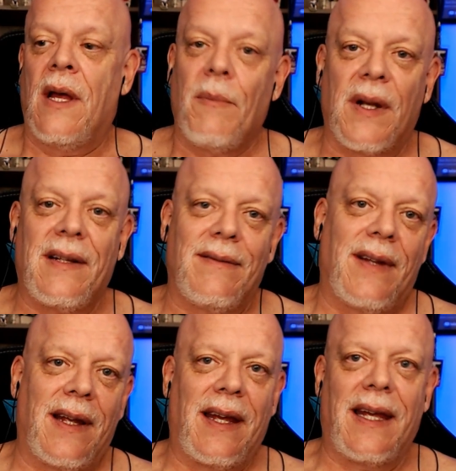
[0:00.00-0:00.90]
but
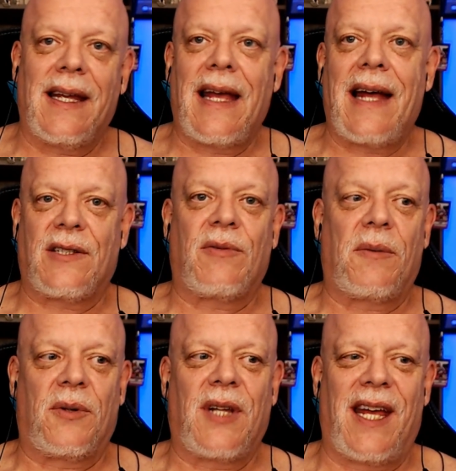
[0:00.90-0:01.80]
he has a
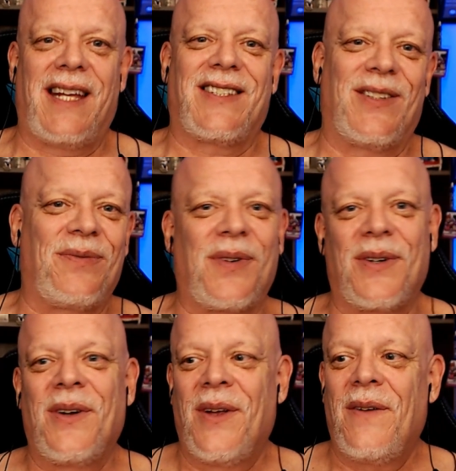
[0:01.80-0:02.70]
reputation
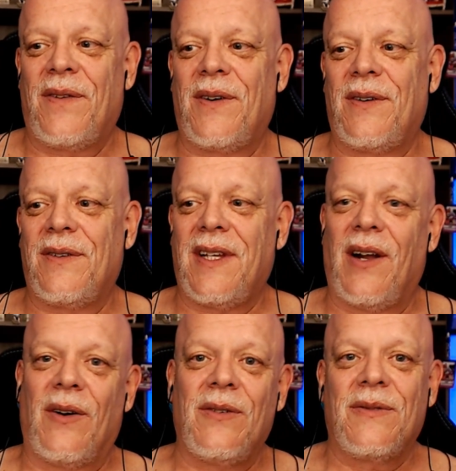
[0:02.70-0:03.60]
for you
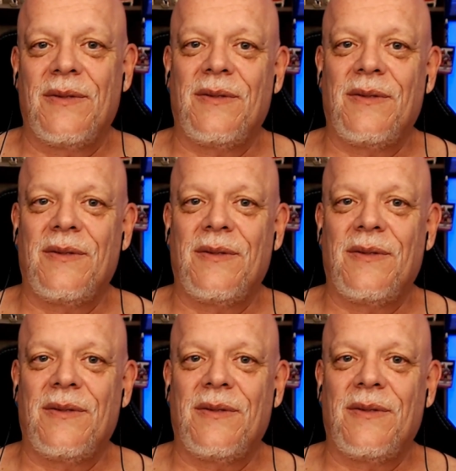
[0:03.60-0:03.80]
know,